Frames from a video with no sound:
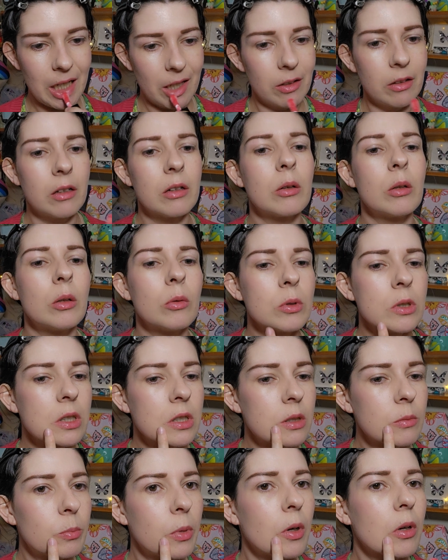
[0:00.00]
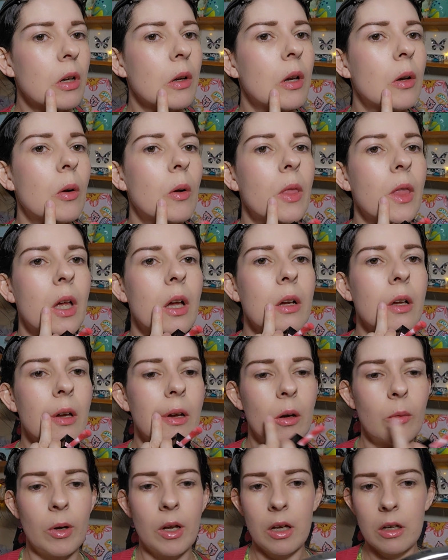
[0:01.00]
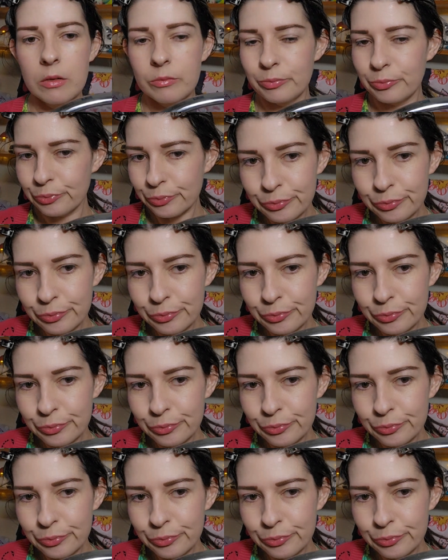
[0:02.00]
I've got a little spot going on there, go away.